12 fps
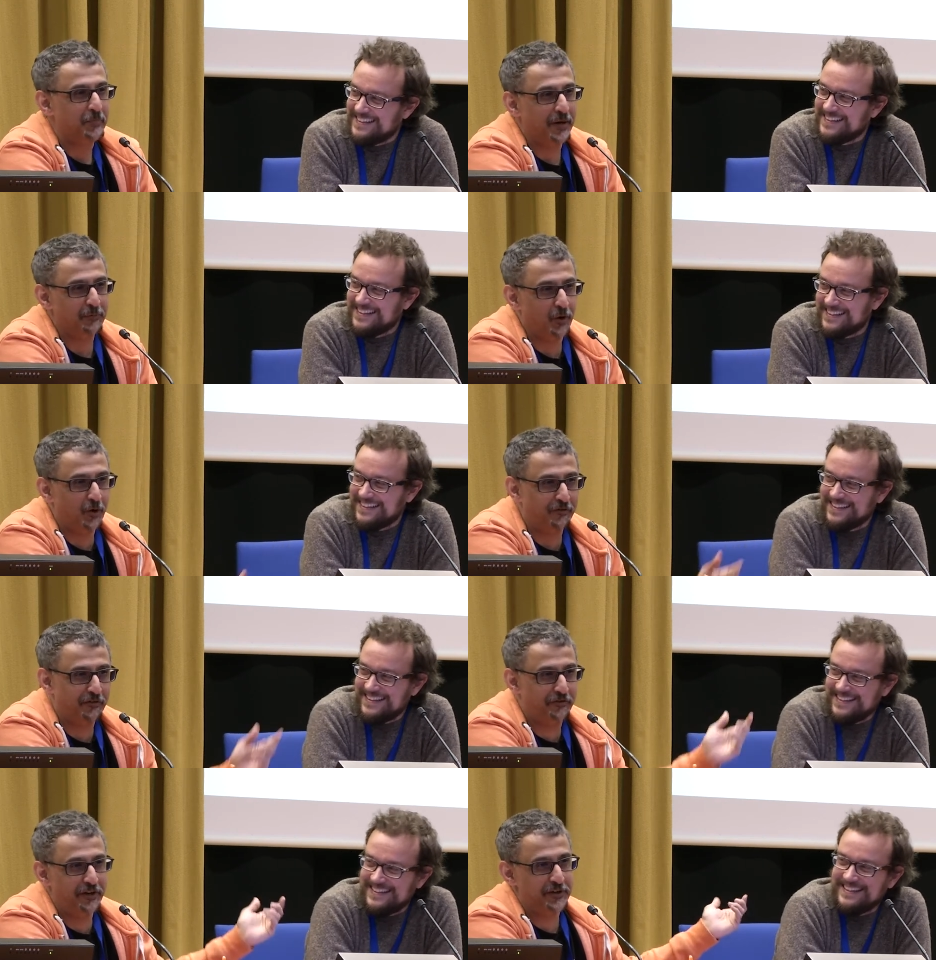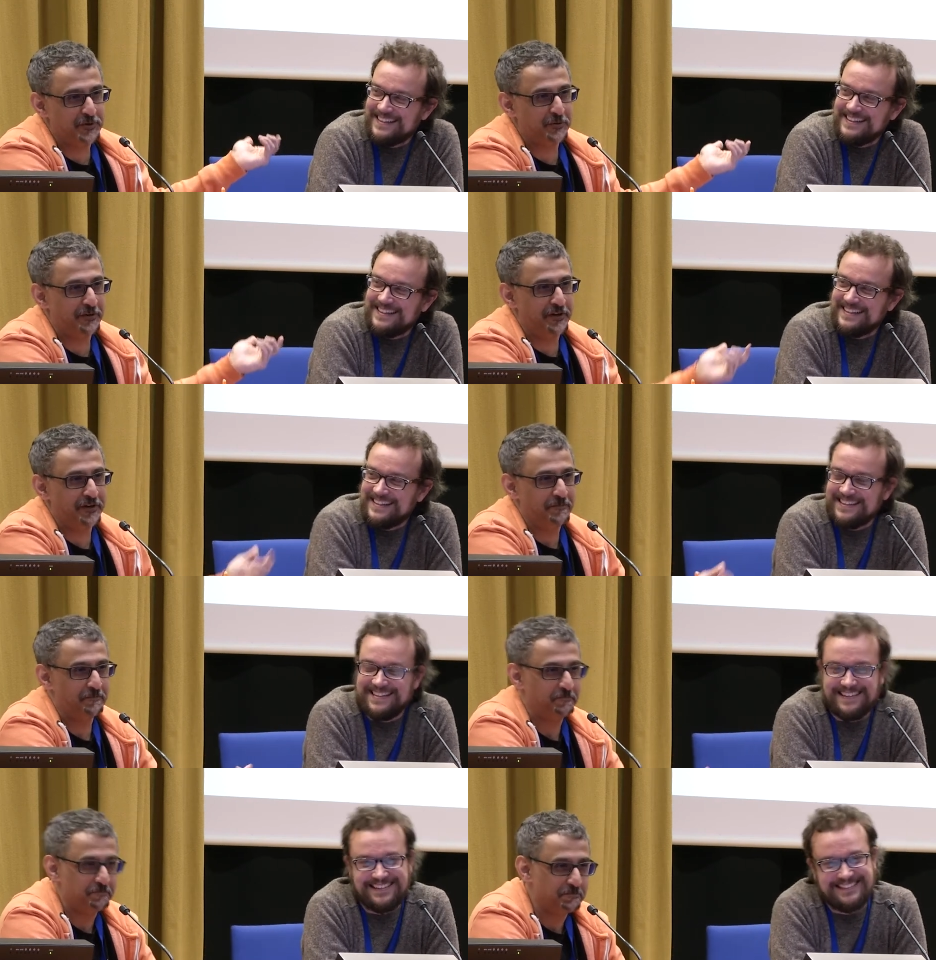Speaker 1: Pablo overfed us already.
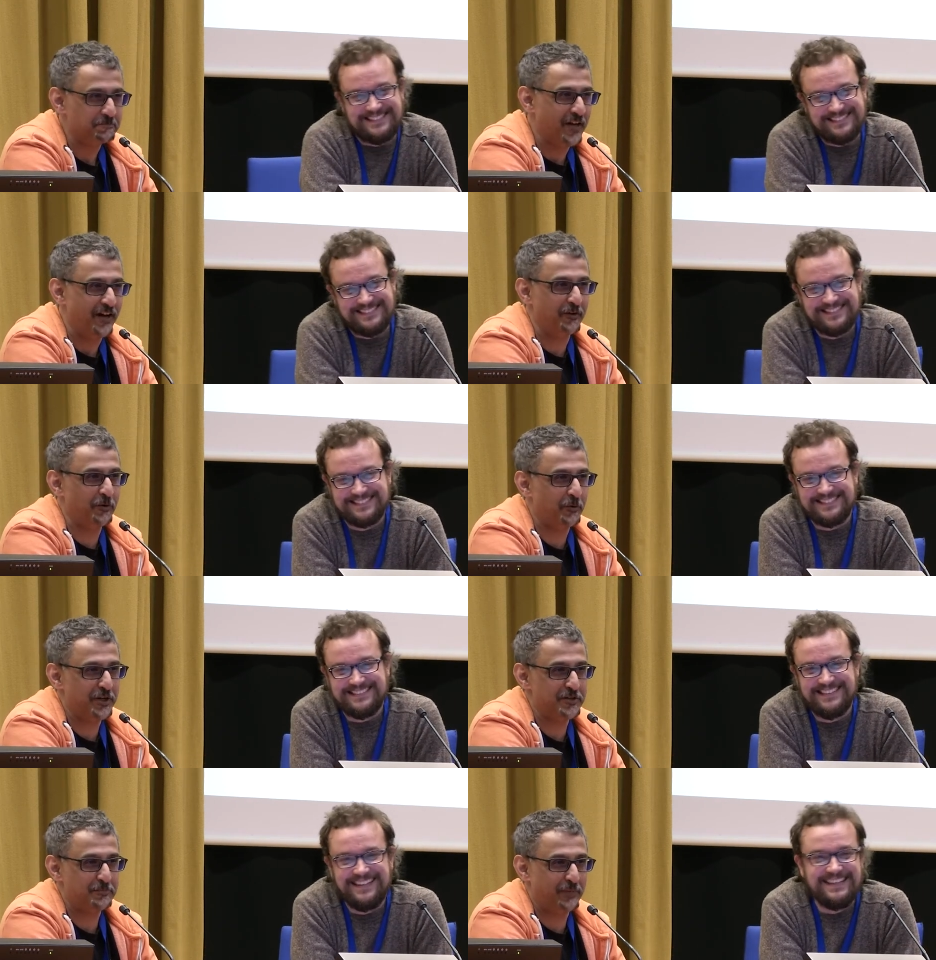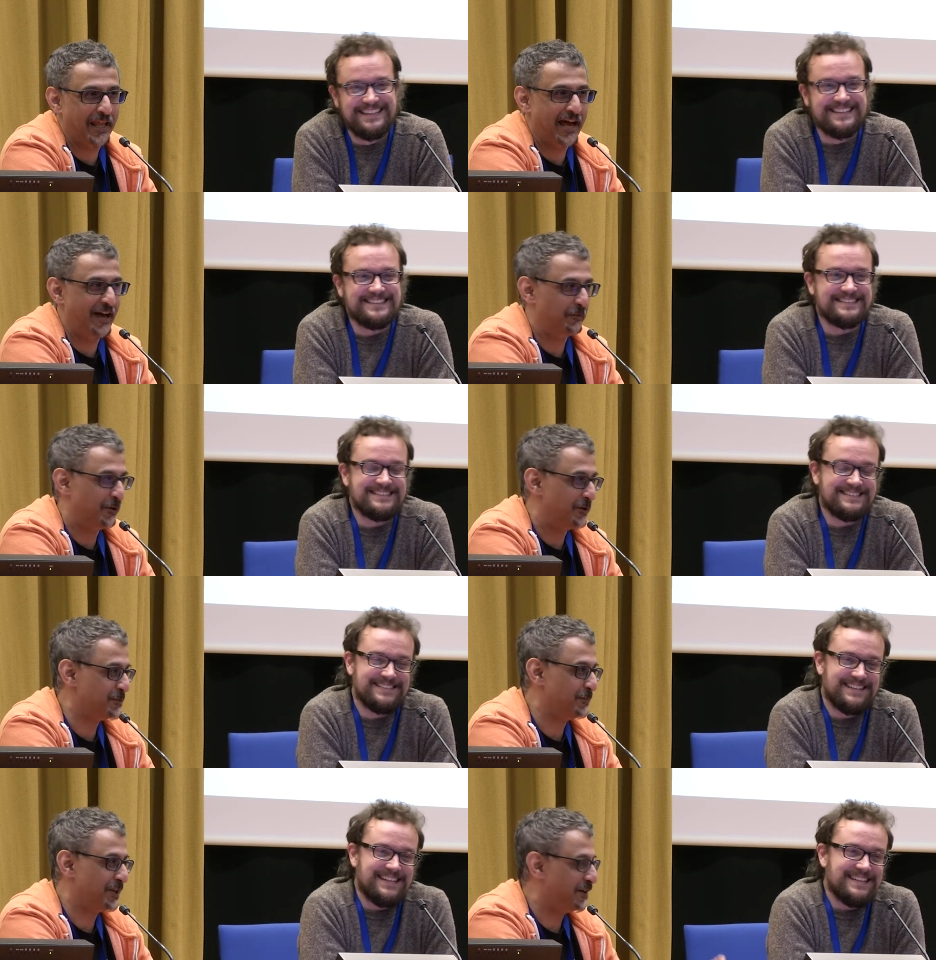I don't know what his plan
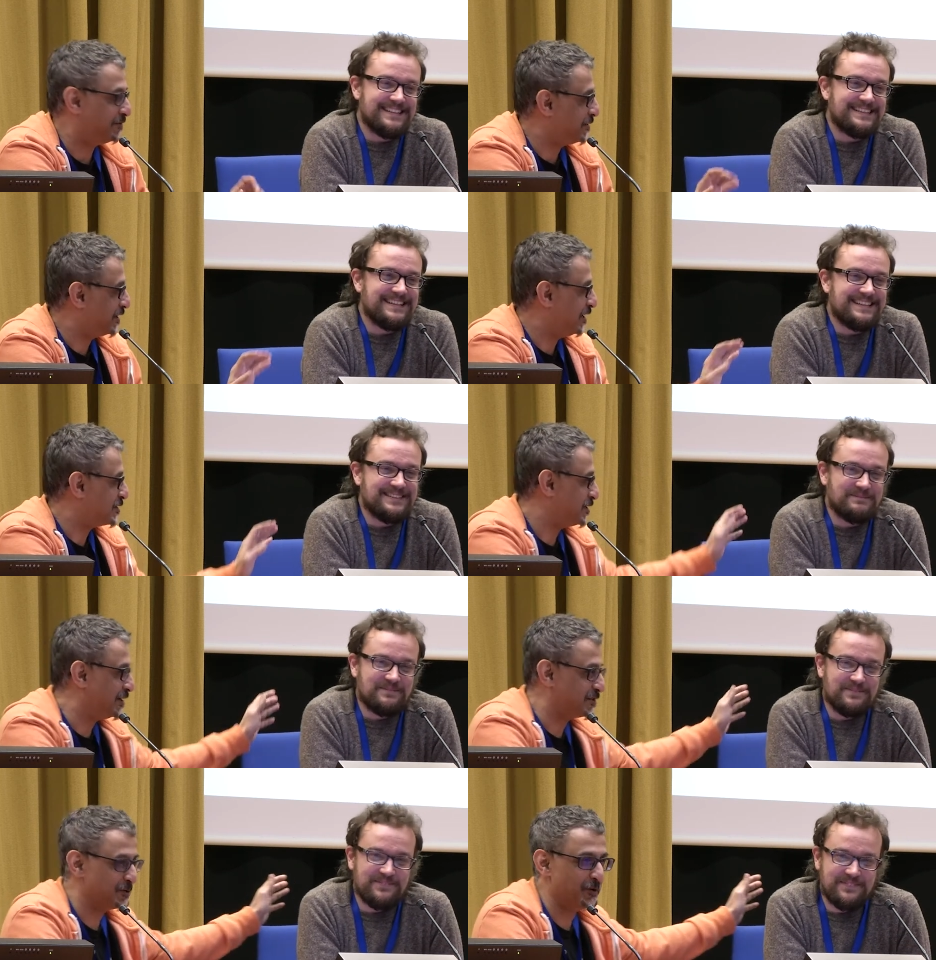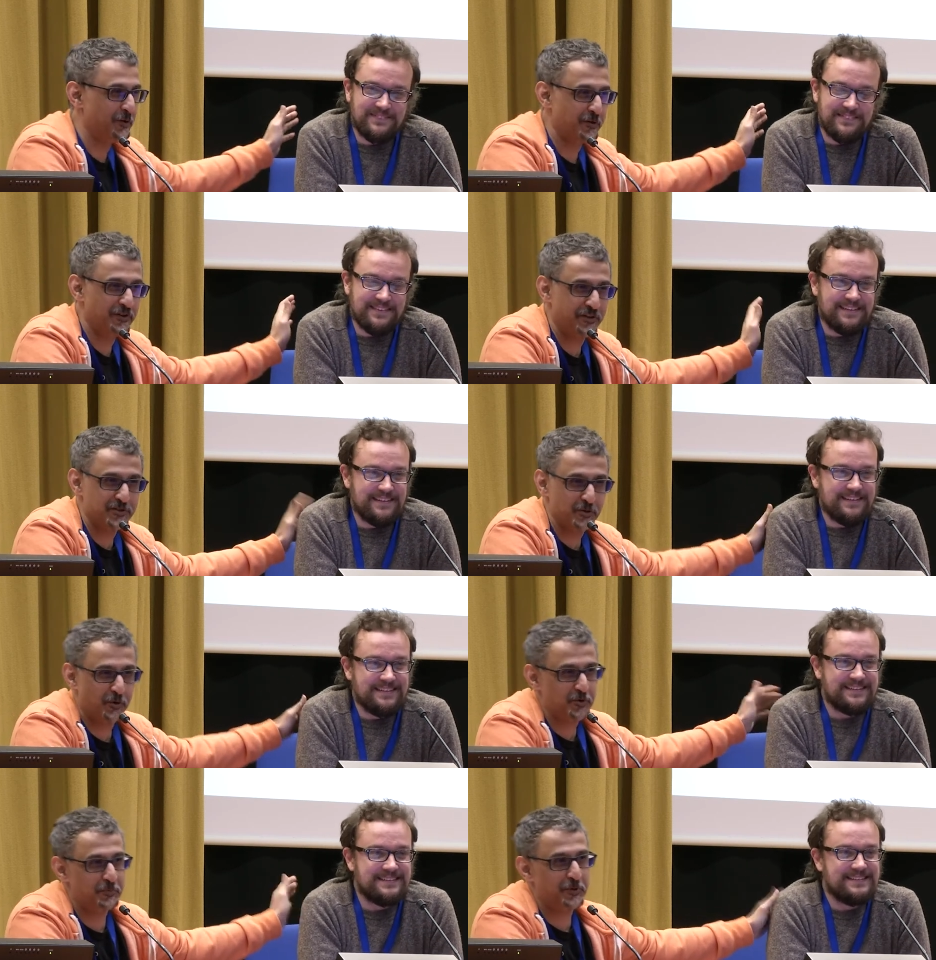was, but I think yeah. he, has, he, has, no, there's
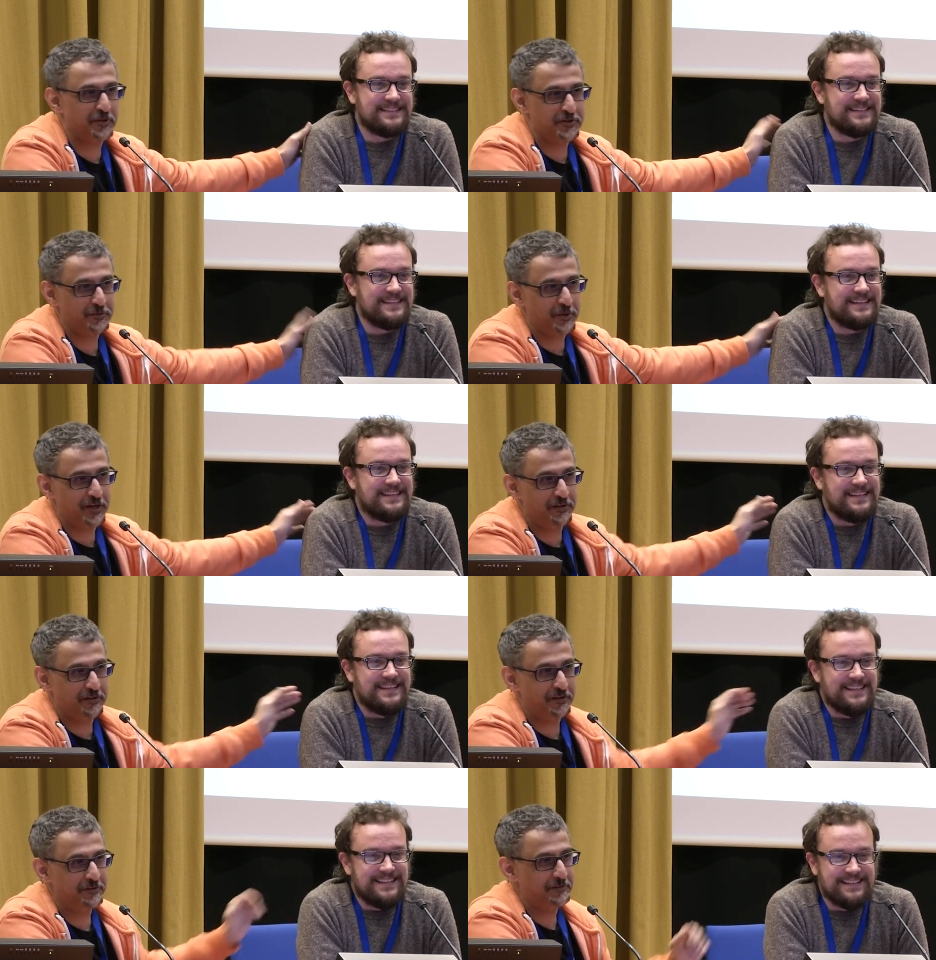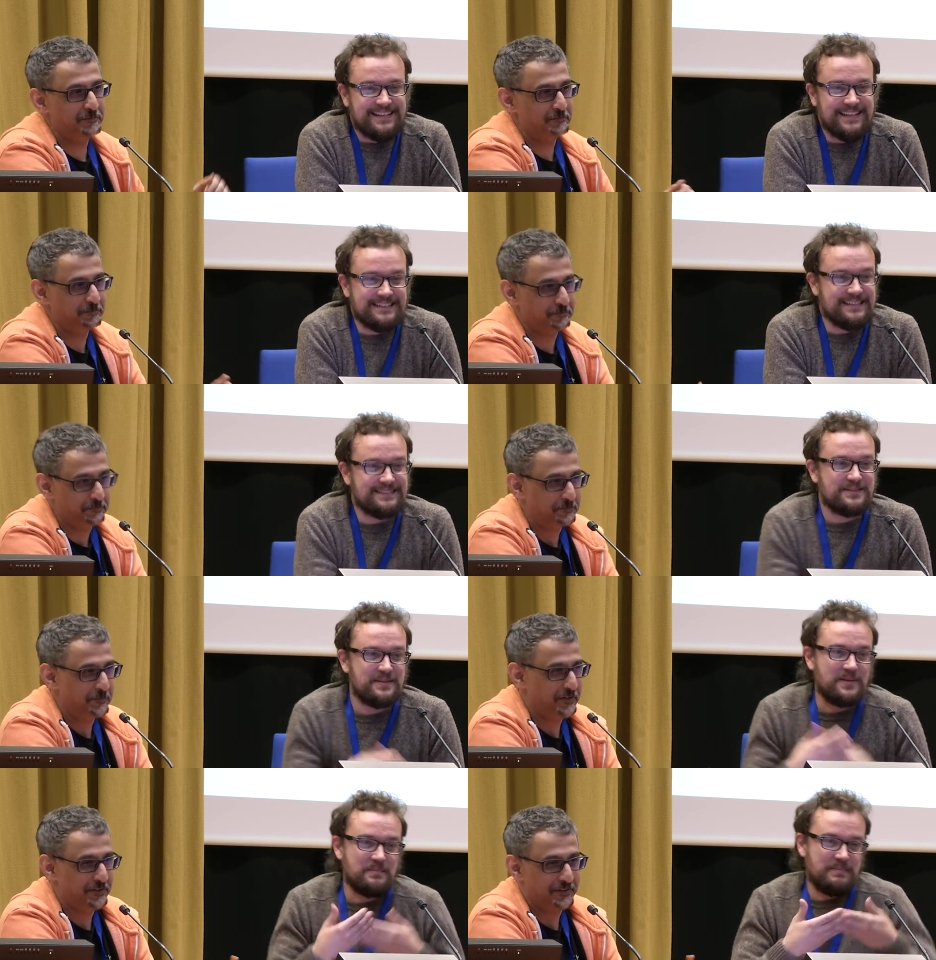no conspiracy behind that.
Speaker 2: Yeah, just
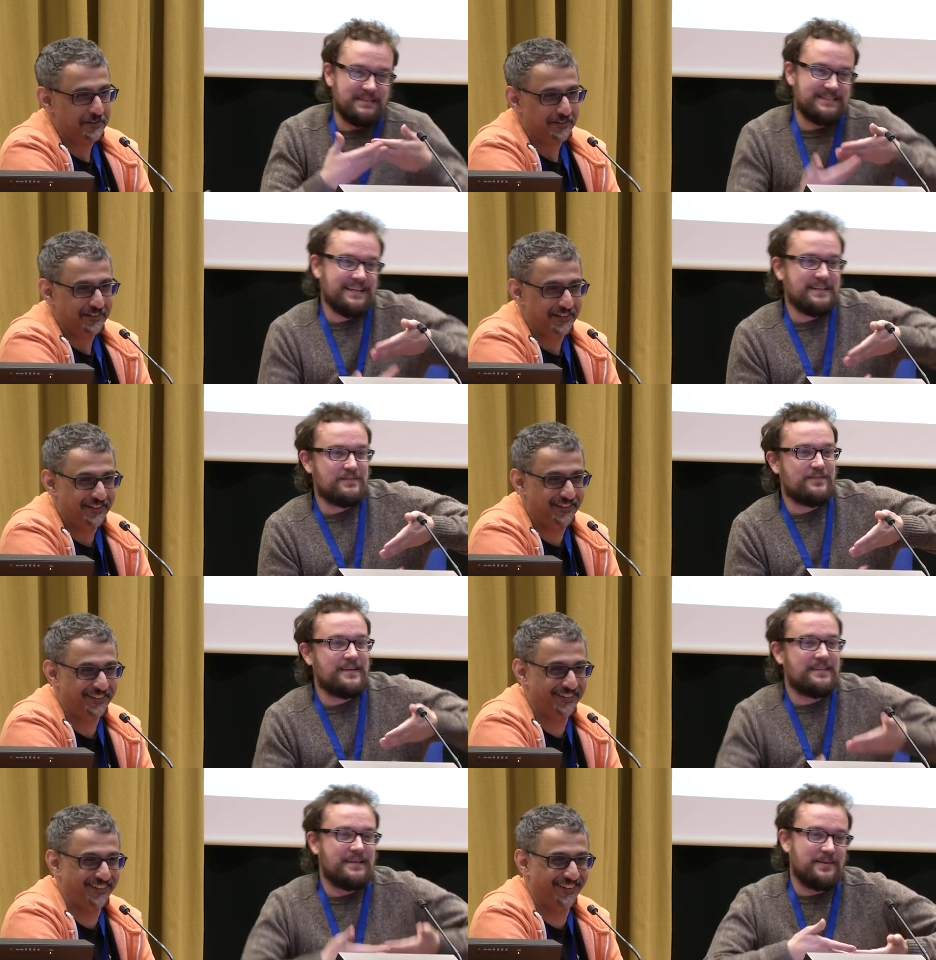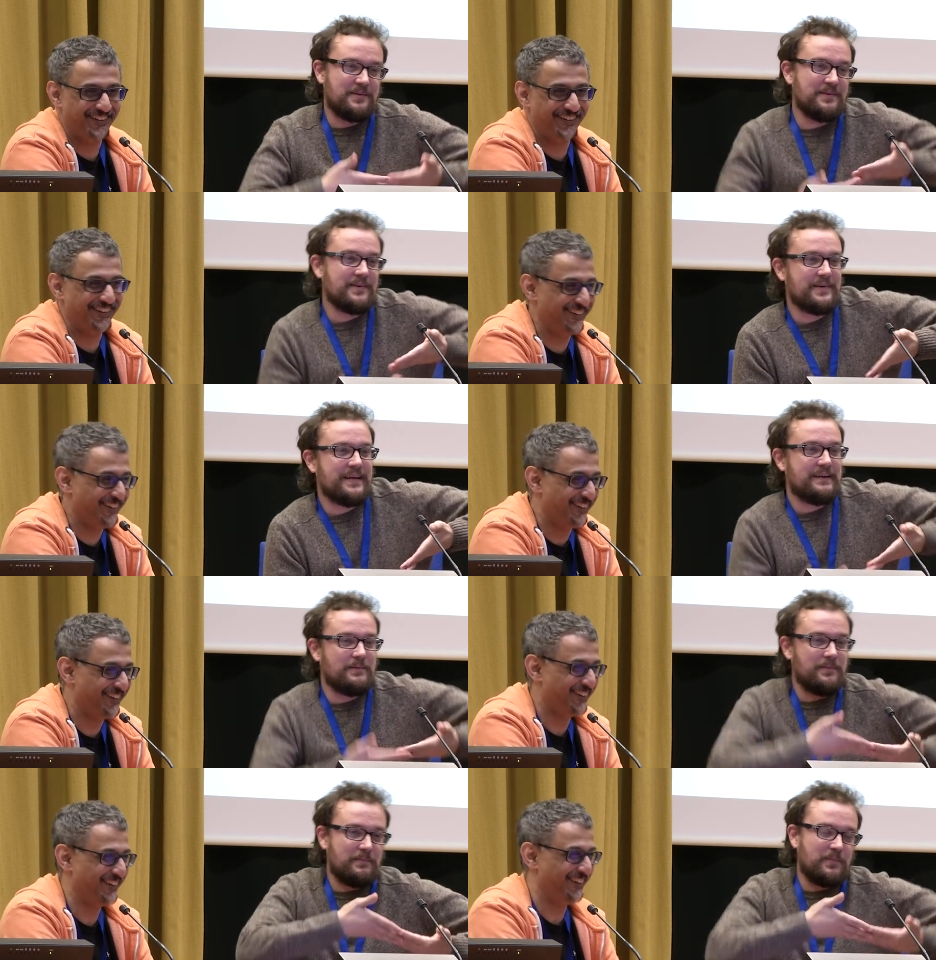to compensate the fact that you don't
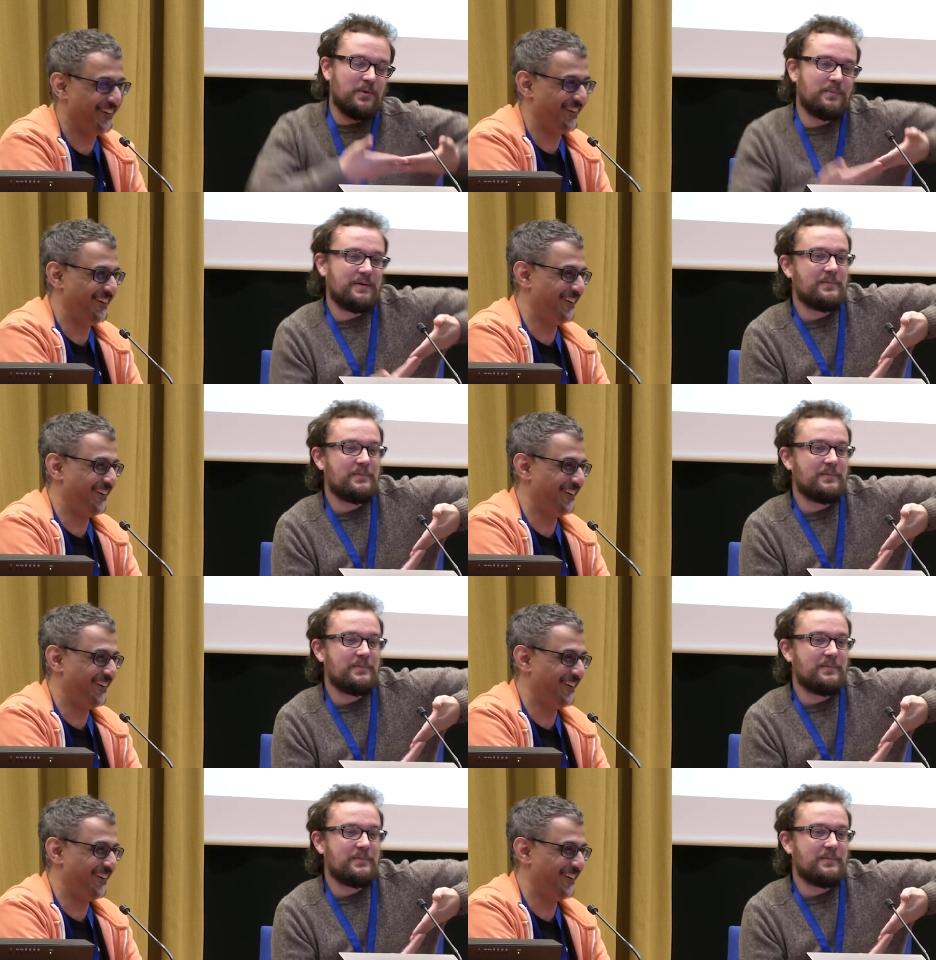get proper